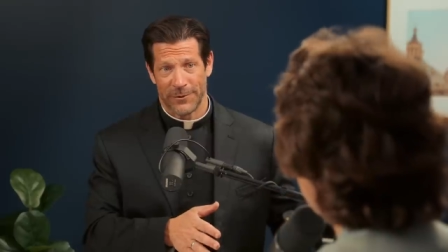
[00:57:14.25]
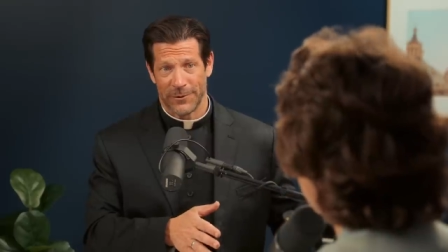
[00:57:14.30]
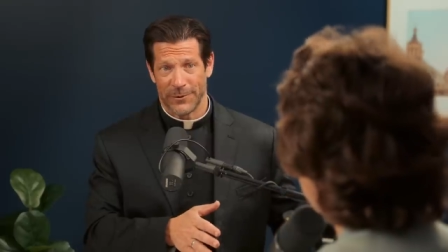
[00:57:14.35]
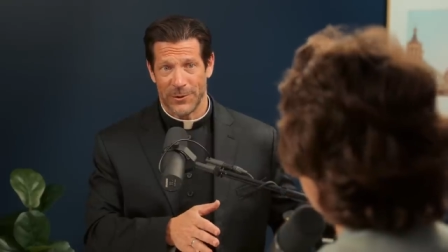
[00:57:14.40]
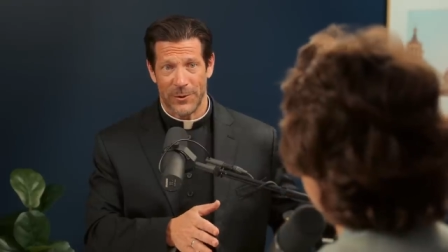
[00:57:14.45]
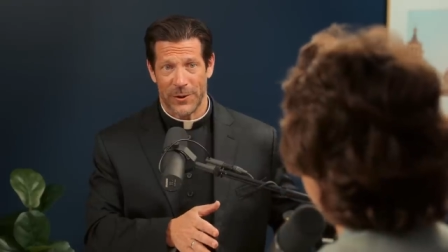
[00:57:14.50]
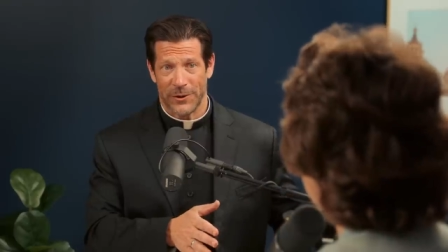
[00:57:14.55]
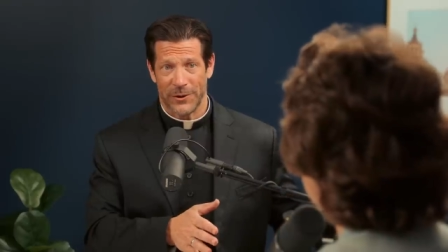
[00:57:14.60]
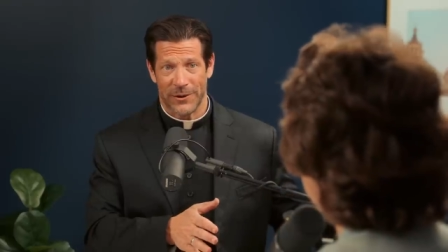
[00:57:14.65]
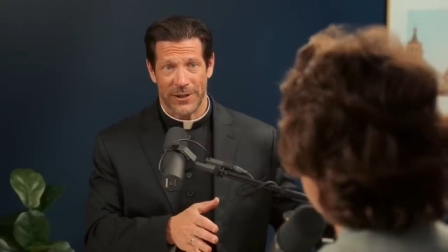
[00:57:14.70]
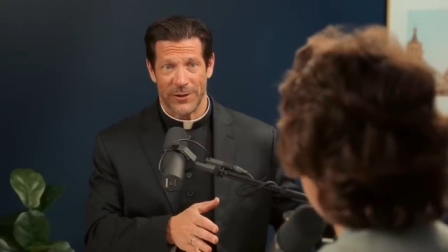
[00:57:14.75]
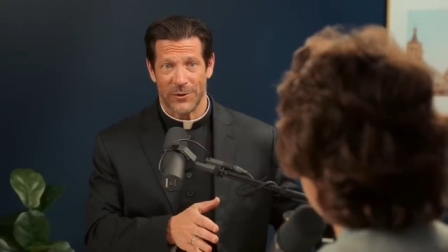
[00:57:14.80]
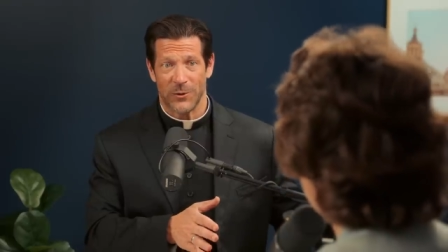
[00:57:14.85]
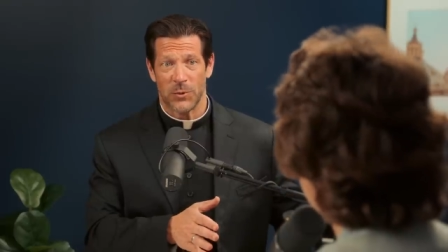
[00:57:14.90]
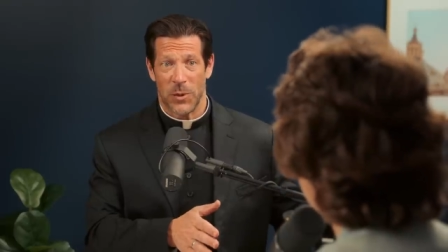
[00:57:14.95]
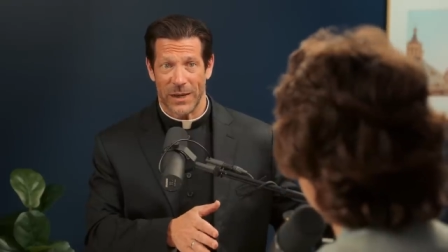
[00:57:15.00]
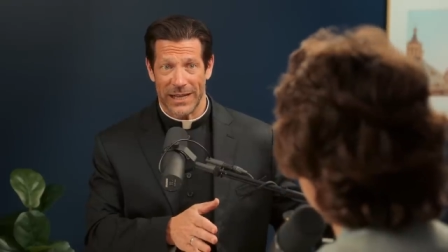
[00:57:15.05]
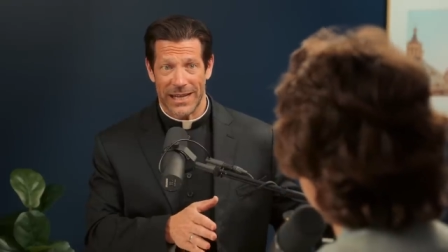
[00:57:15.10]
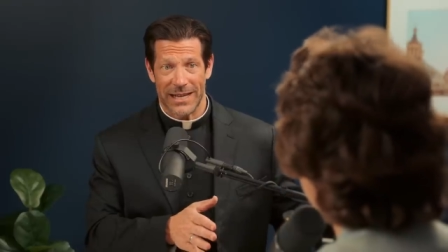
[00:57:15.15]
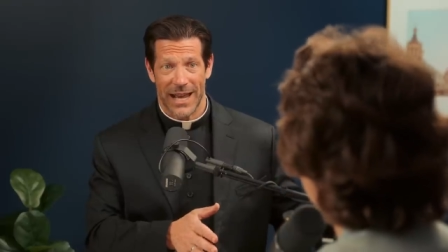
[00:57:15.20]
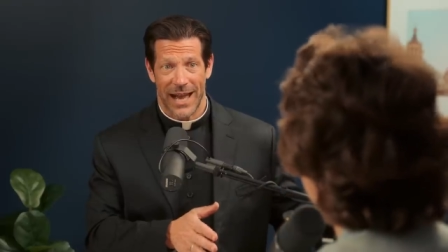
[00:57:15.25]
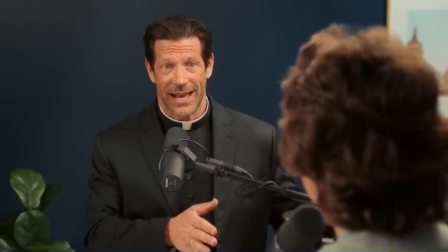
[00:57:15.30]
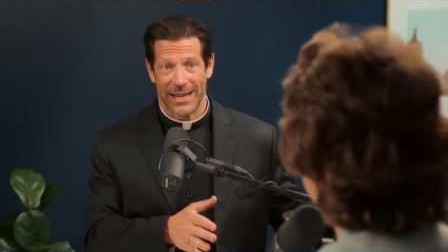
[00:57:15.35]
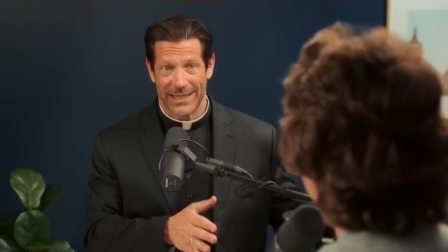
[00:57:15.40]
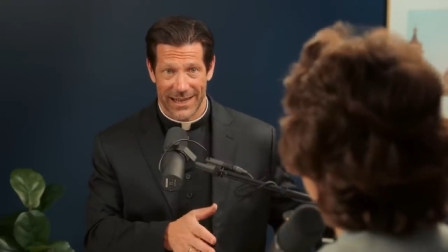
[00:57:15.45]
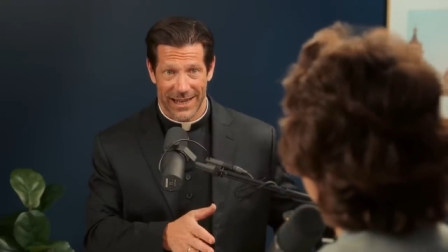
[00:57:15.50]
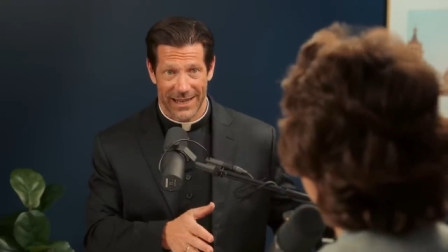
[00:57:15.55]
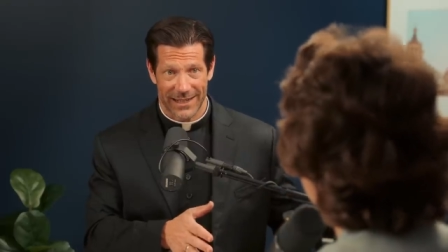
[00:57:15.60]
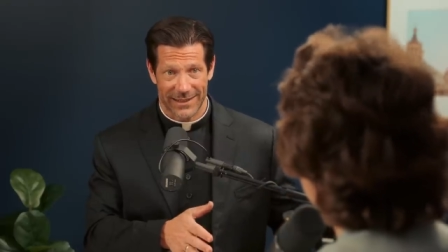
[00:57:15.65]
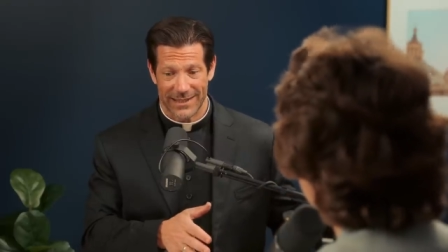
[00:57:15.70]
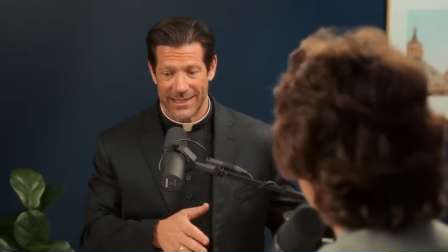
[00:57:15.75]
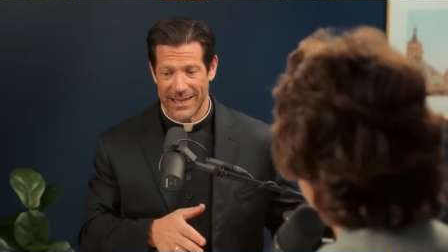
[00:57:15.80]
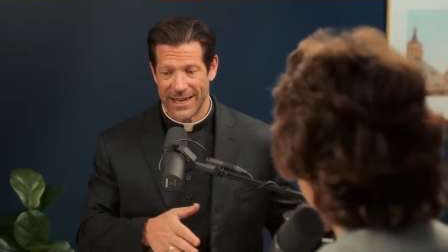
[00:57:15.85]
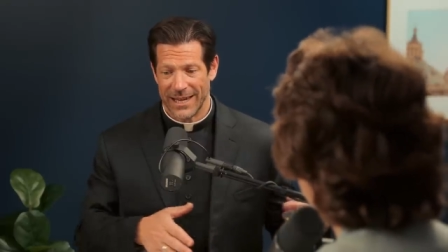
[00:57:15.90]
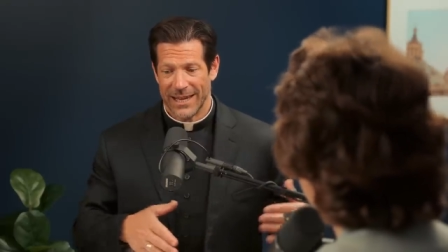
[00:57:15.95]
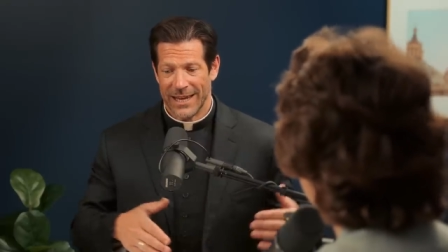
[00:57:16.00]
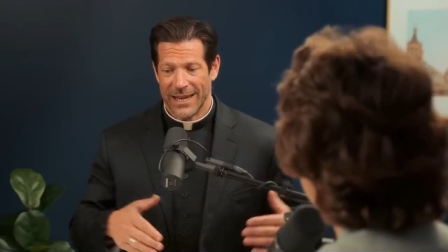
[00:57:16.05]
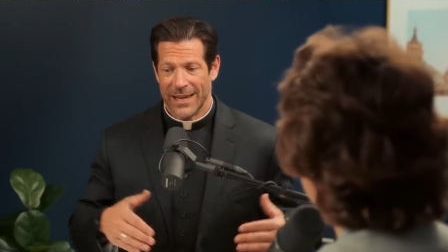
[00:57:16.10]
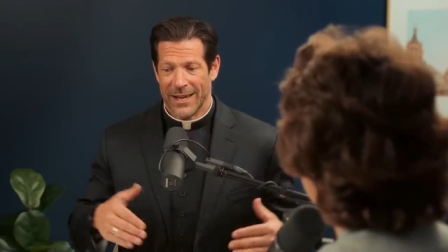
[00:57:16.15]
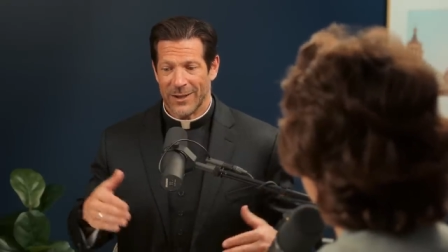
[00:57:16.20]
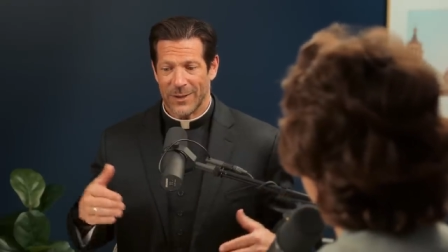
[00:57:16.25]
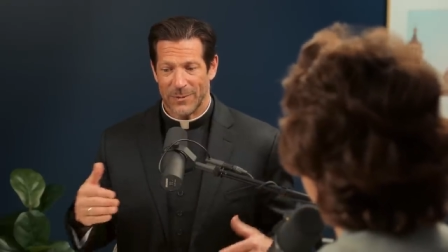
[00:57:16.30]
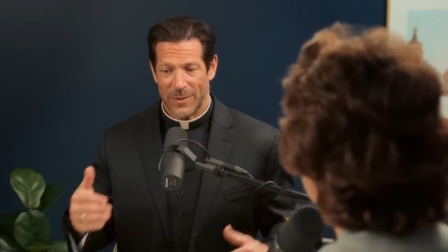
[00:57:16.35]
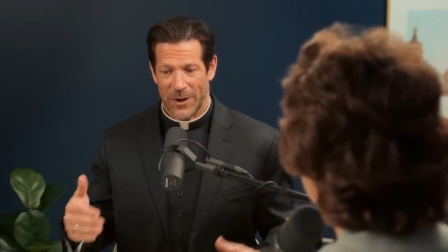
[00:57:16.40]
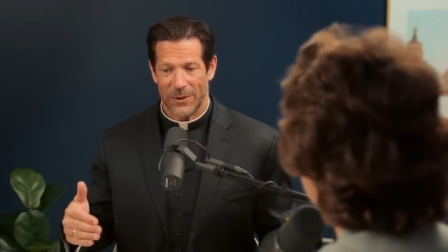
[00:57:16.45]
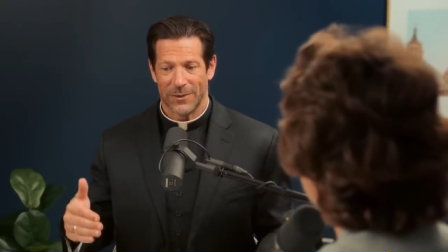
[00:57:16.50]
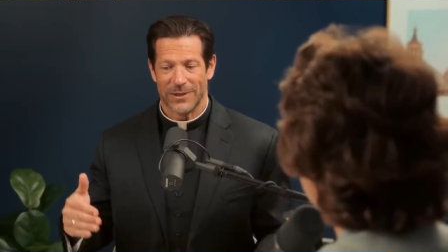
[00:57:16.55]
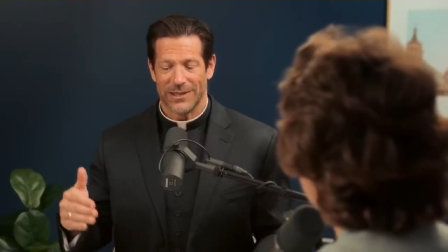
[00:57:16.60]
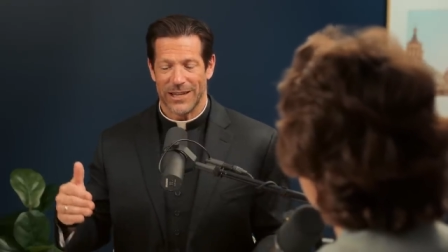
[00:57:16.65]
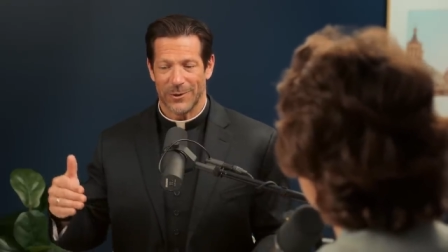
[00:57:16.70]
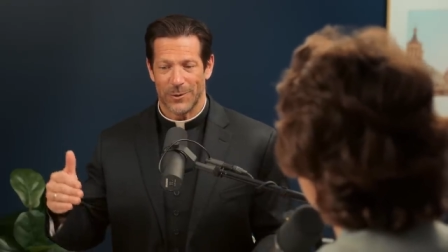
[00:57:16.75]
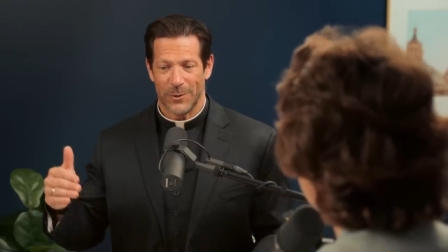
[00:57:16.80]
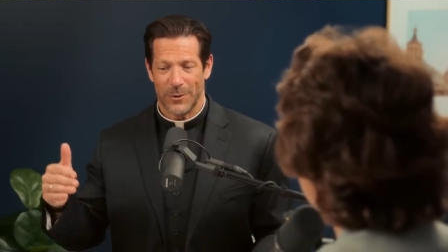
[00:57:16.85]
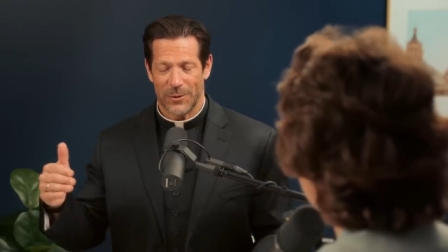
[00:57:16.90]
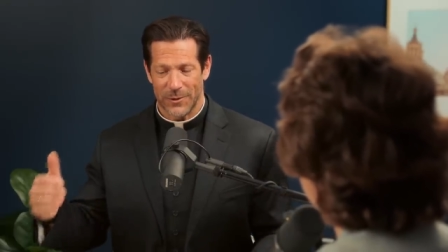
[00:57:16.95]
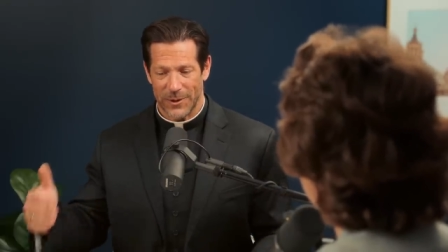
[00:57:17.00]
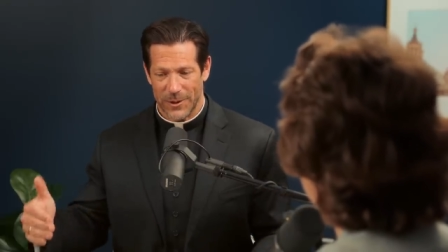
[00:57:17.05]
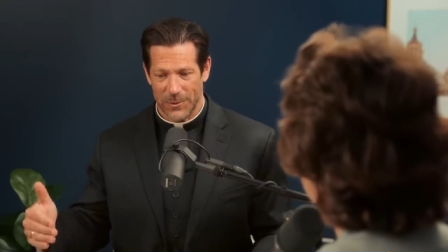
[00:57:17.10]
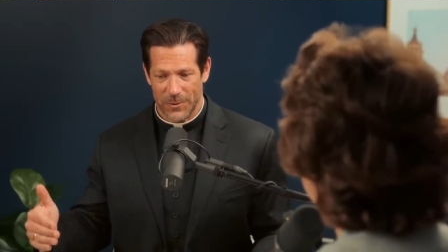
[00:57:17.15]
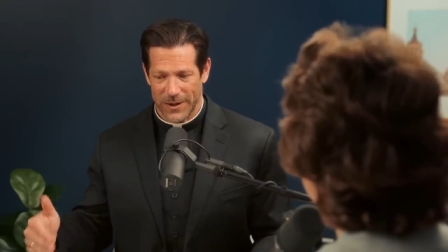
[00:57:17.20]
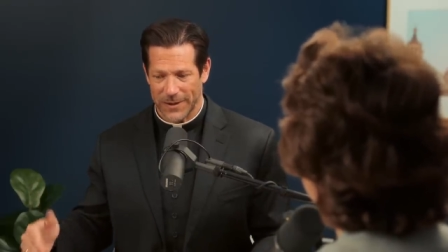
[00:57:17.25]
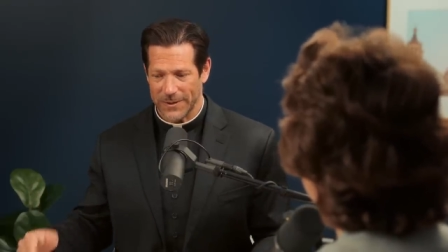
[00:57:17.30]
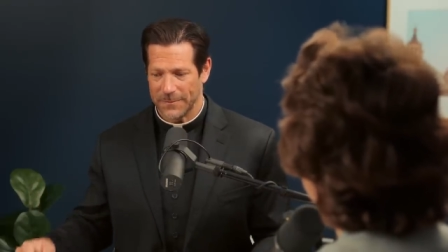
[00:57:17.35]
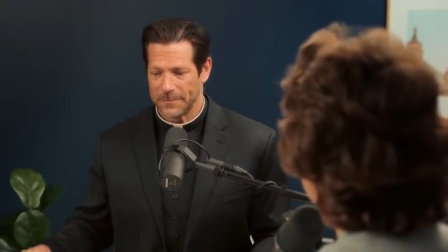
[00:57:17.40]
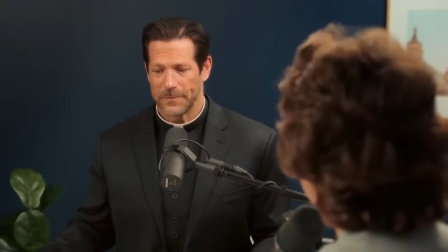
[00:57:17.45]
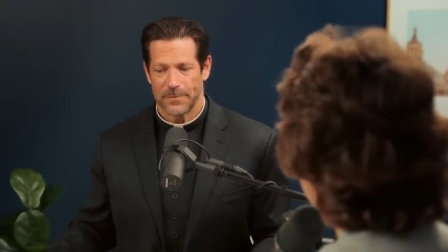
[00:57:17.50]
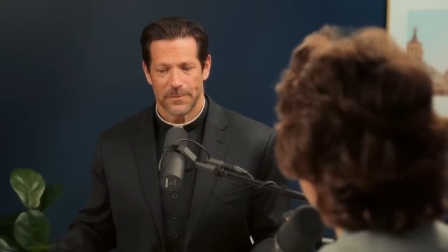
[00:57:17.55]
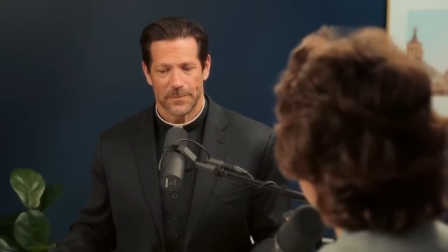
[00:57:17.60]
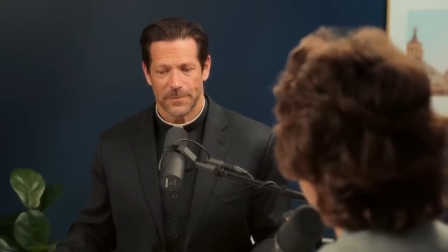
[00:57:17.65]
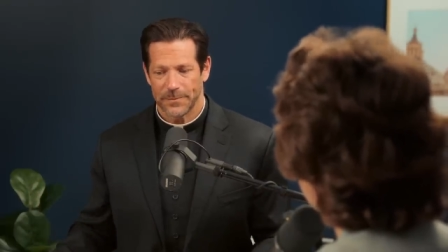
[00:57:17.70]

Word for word: for 229 days tomorrow on day 231